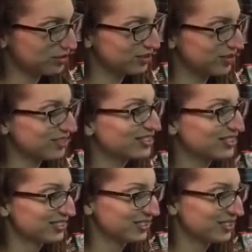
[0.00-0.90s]
I gotta
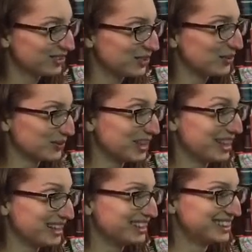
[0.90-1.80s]
go first.
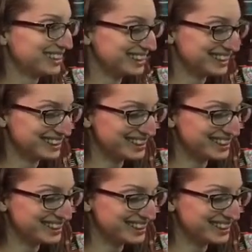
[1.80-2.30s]
Okay.